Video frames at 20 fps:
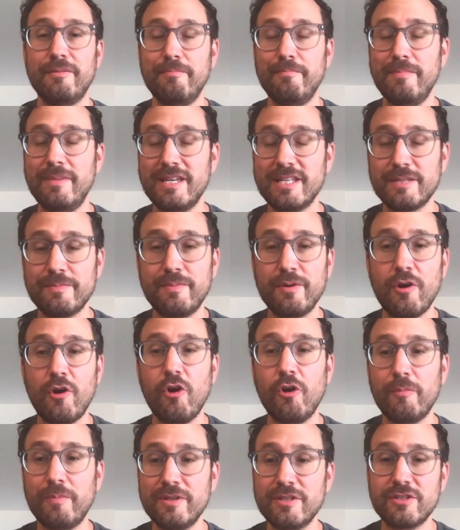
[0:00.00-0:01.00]
the M I S
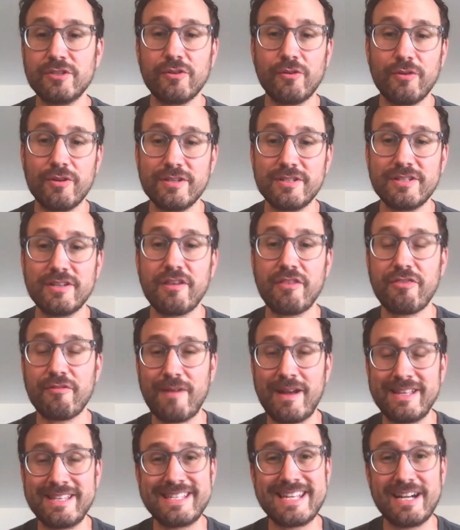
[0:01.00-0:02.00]
P open source
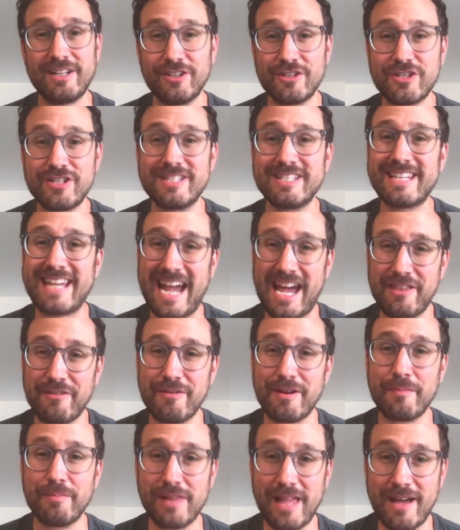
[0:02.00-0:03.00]
threat intelligence
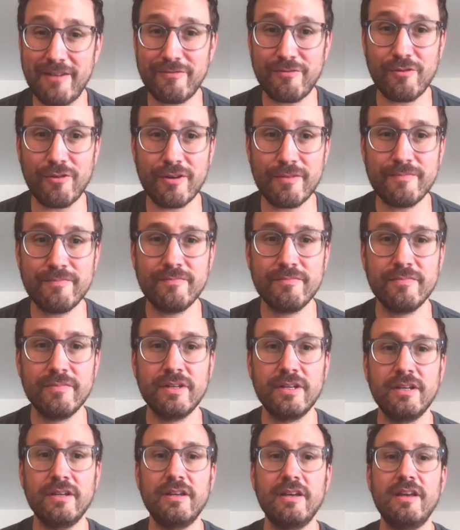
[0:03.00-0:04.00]
gathering platform,
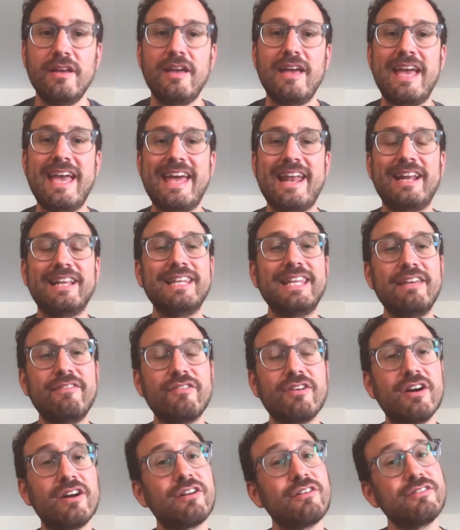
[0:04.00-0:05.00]
and a
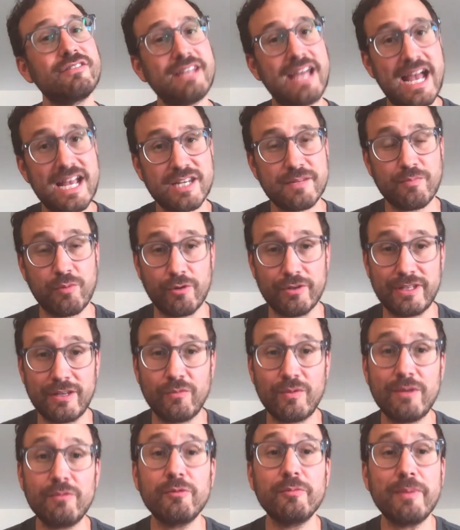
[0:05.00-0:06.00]
Leafcutter
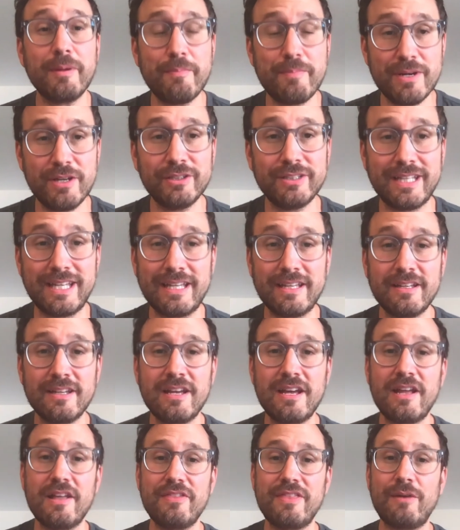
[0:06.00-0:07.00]
dashboard that we will be
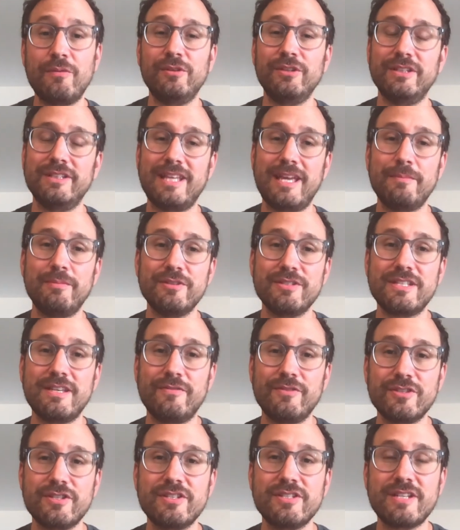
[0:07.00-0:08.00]
building that will enable
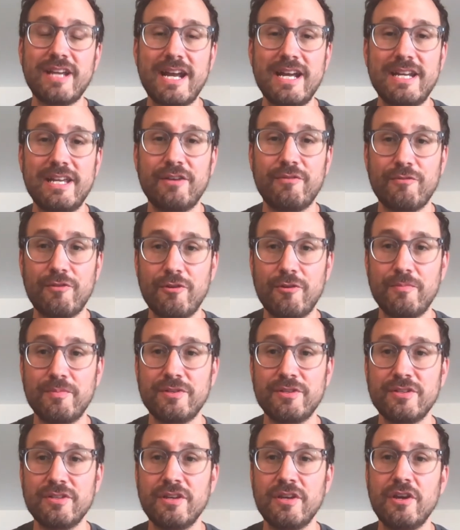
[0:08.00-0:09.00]
civil society
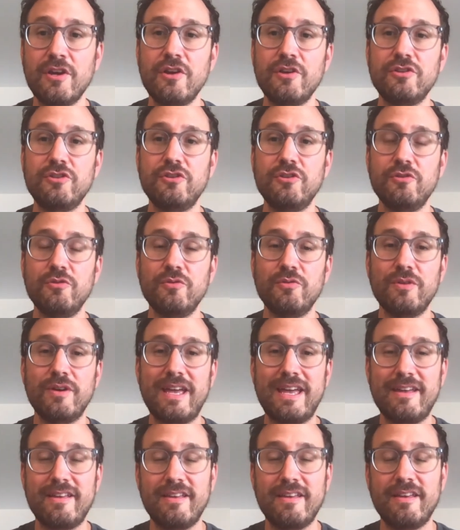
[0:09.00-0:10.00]
groups
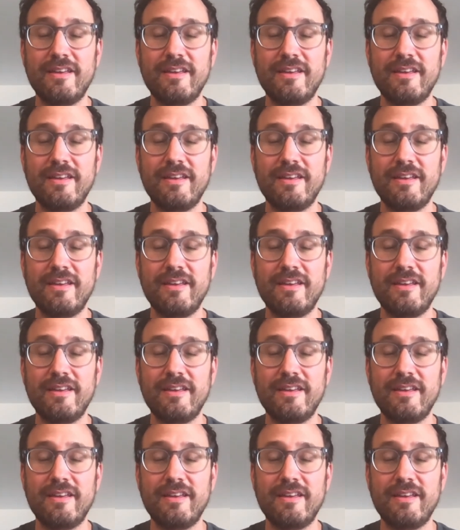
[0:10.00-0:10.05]
to